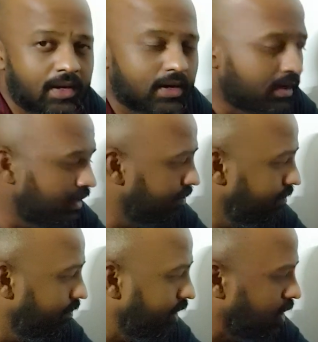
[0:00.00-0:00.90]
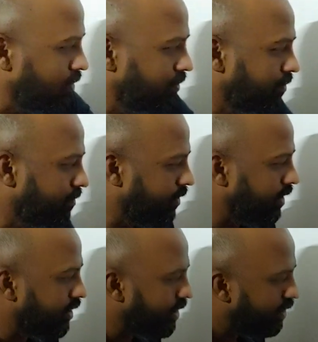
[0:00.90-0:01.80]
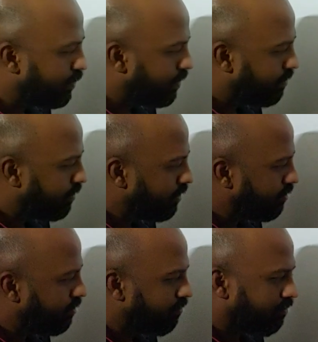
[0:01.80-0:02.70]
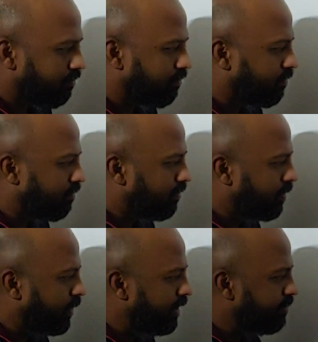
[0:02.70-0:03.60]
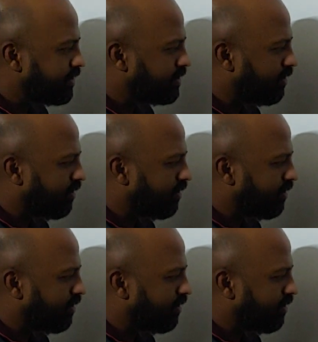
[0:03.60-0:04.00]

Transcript: now the 20%,